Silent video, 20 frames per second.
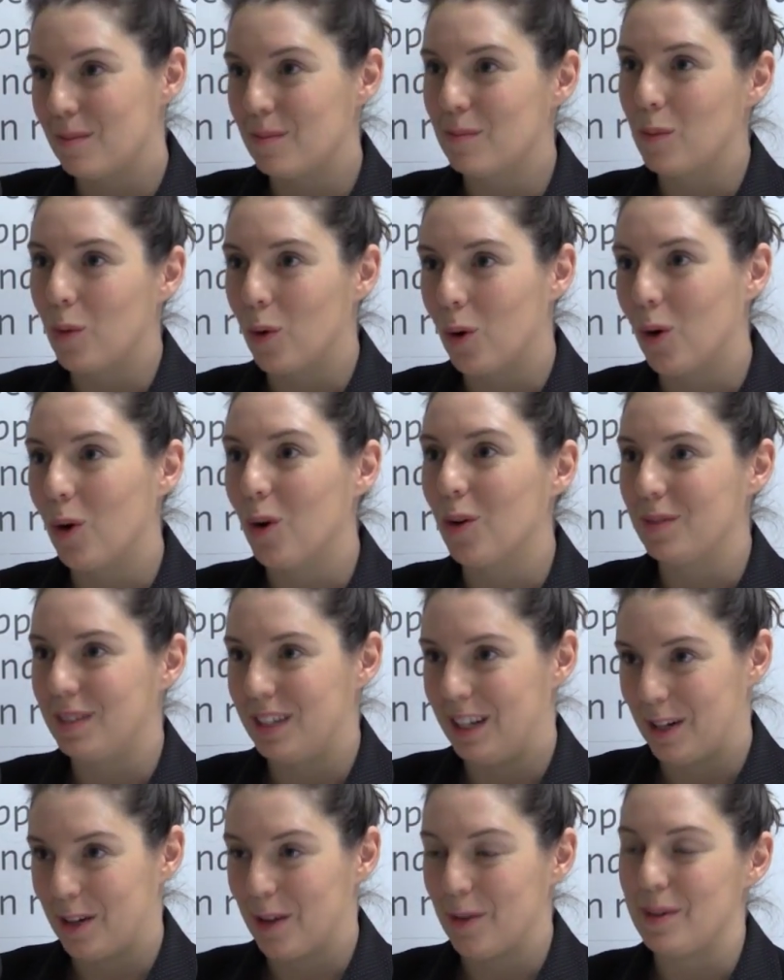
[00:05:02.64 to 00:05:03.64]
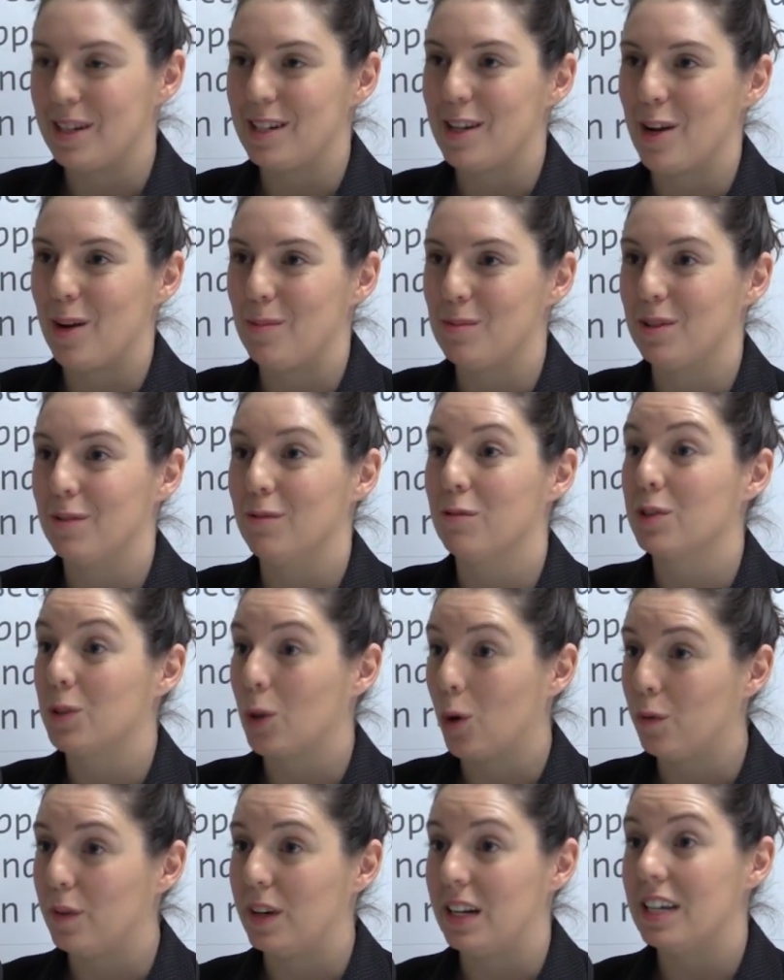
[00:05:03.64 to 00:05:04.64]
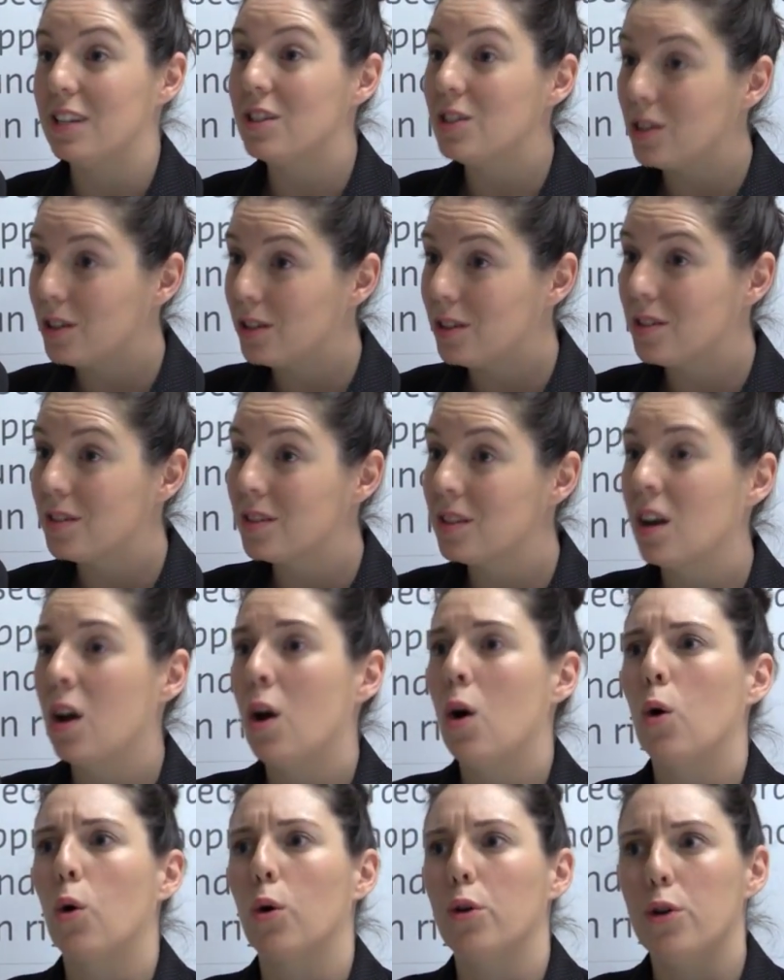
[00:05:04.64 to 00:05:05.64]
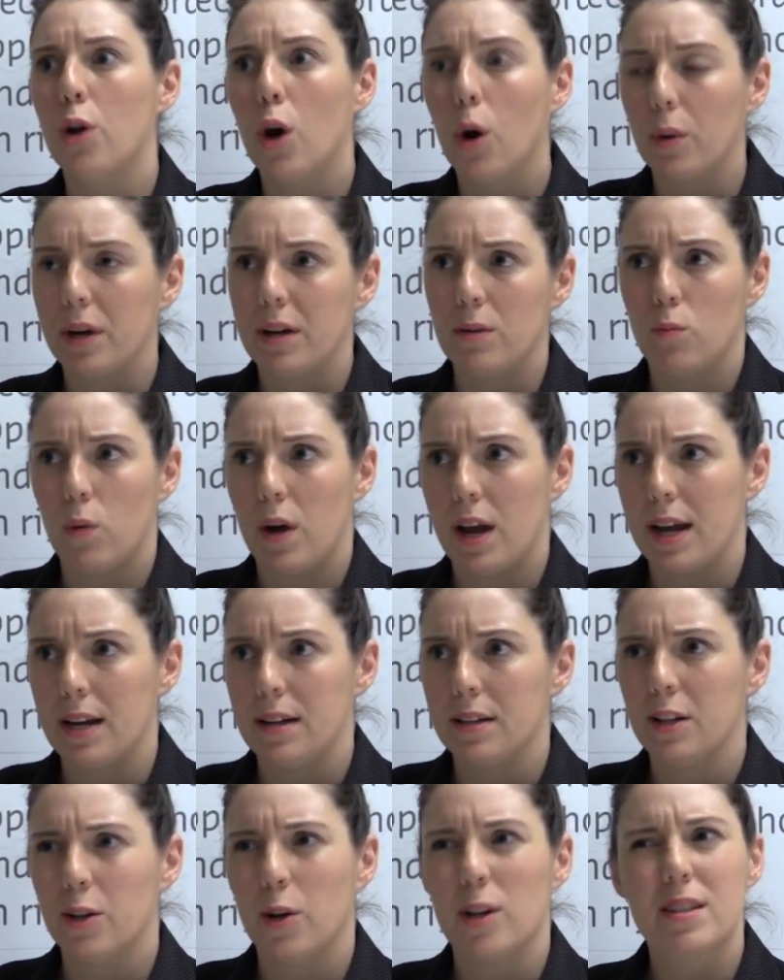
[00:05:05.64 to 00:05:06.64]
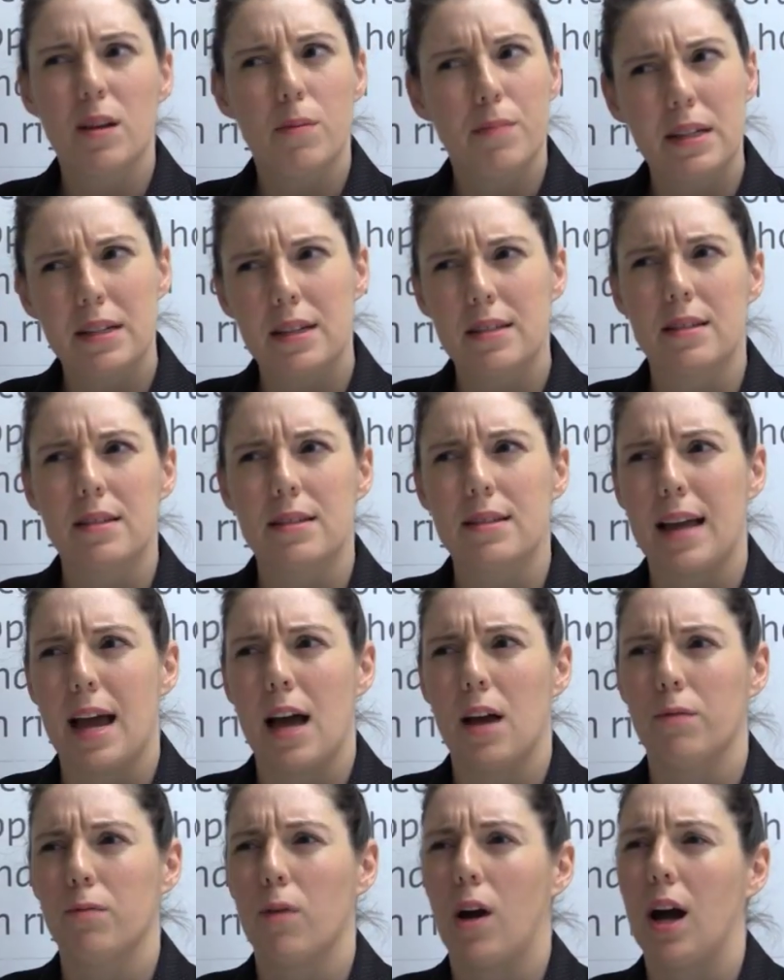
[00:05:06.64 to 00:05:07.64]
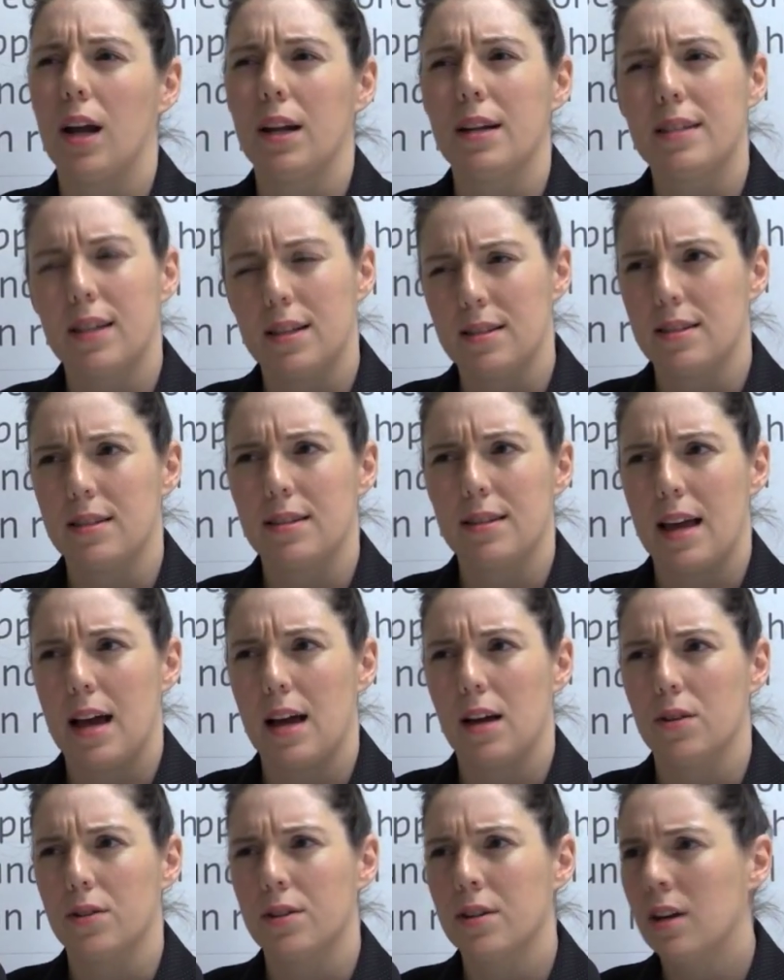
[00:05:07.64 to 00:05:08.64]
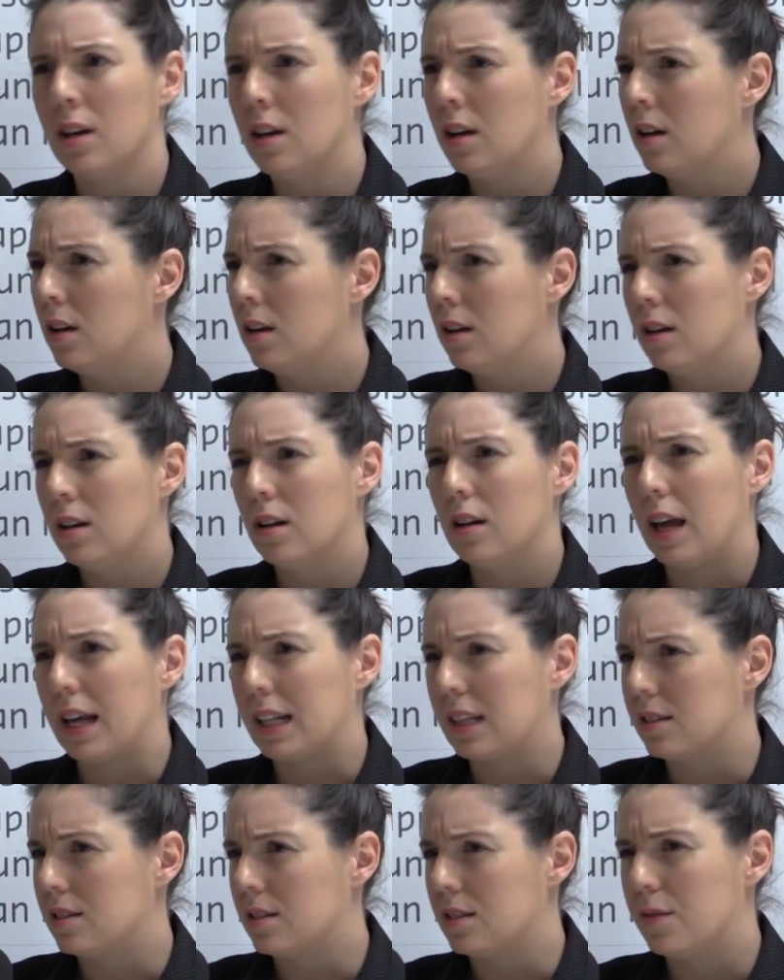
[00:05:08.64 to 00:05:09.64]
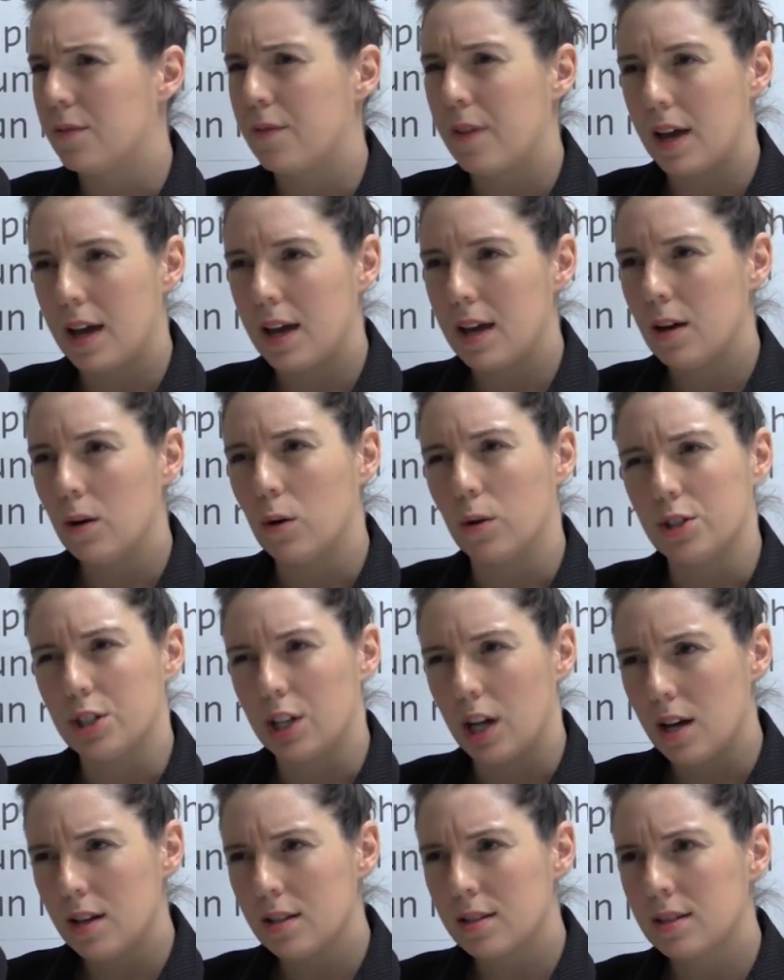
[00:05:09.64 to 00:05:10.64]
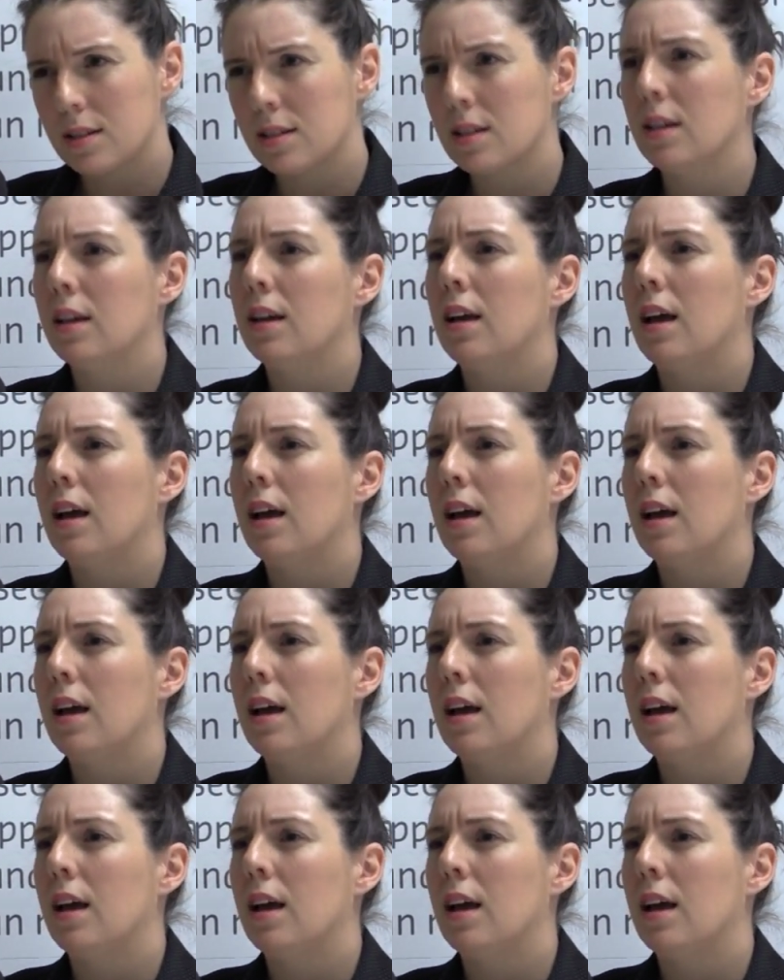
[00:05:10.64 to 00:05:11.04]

more, in terms of resolving issues or knowing when, something doesn't sound right, it doesn't sound like this is fair or just,